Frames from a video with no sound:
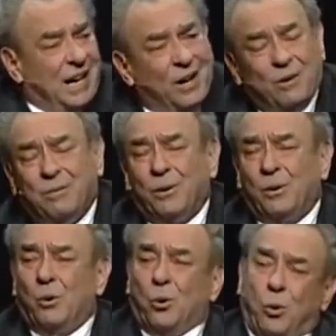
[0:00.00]
an
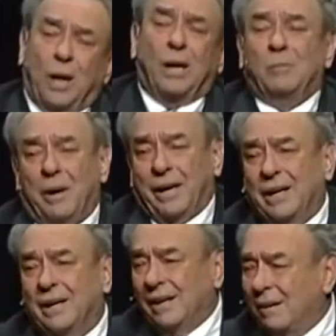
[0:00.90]

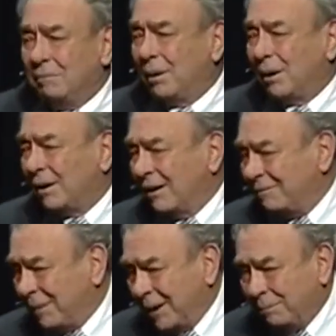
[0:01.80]
overwhelming number
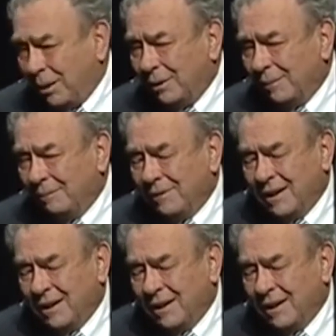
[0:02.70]
of people